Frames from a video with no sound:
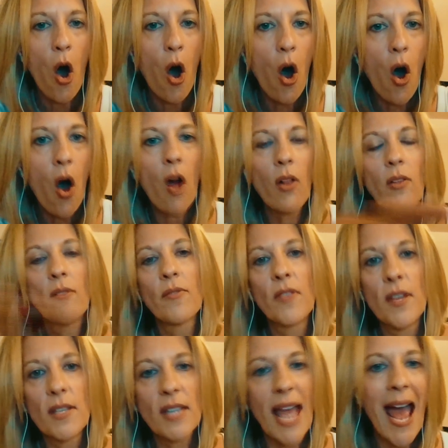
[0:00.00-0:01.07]
all of
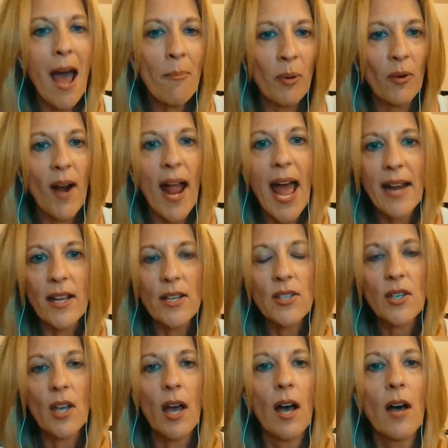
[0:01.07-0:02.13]
this
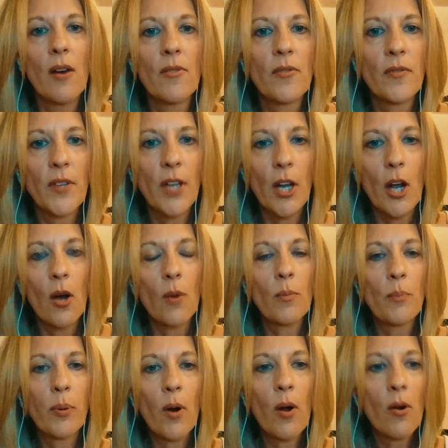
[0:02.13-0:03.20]
apparatus of, you know,
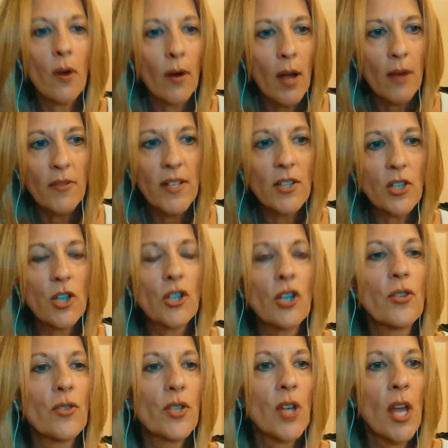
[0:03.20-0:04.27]
of
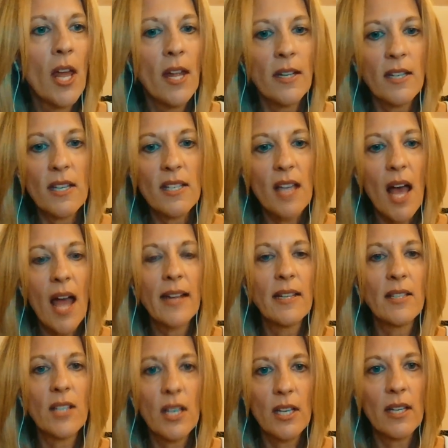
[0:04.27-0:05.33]
institutes
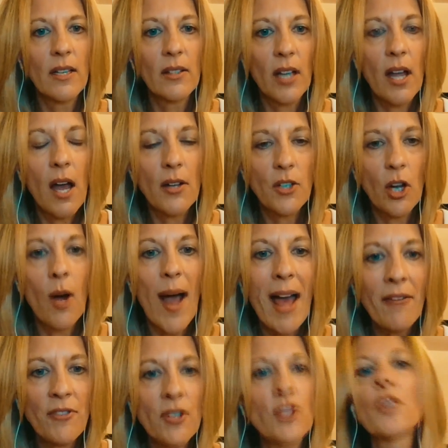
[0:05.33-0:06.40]
designed to go
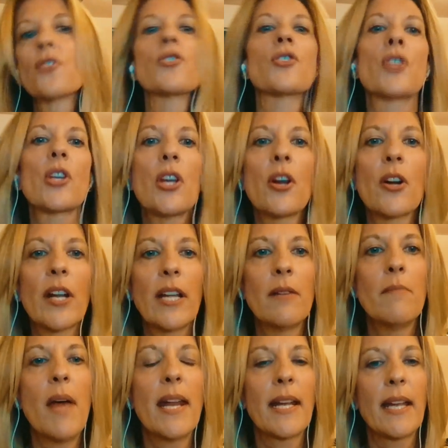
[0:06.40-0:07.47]
after Social Security
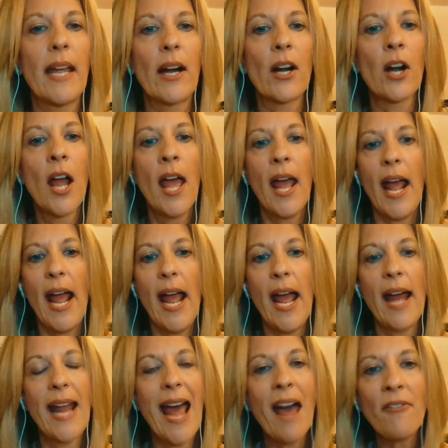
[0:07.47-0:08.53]
and Medicare.
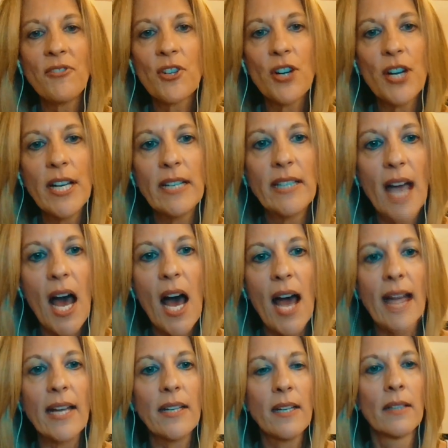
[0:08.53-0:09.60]
And after he
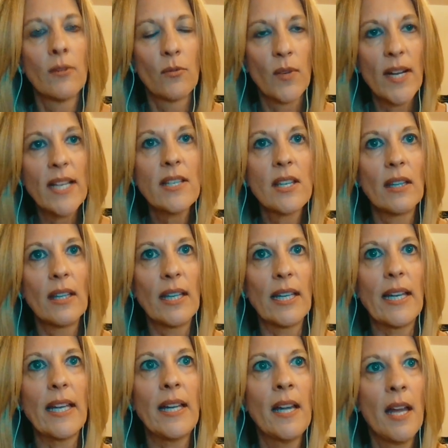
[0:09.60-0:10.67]
died
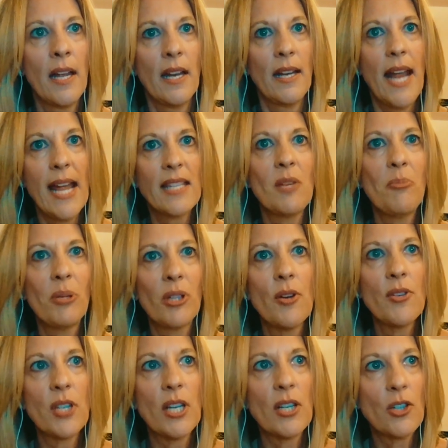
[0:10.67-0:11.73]
recently, Nancy
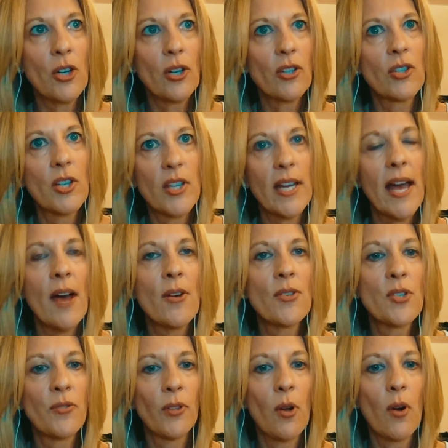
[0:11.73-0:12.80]
Pelosi took to the
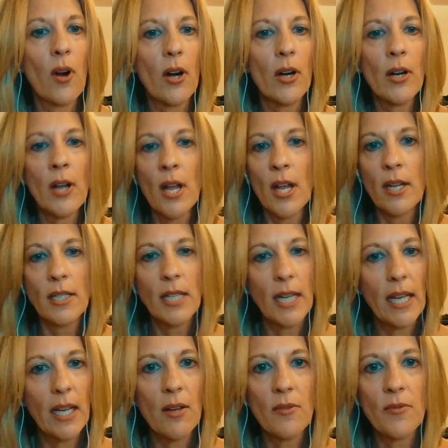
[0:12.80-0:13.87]
House floor to
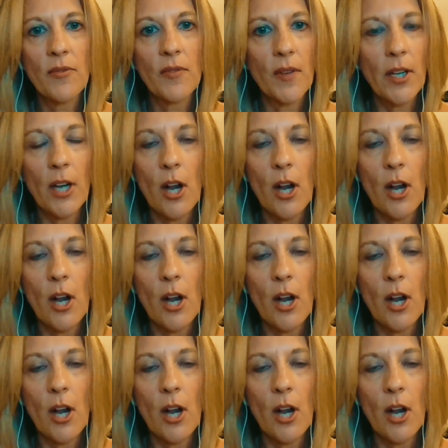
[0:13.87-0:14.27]
give, you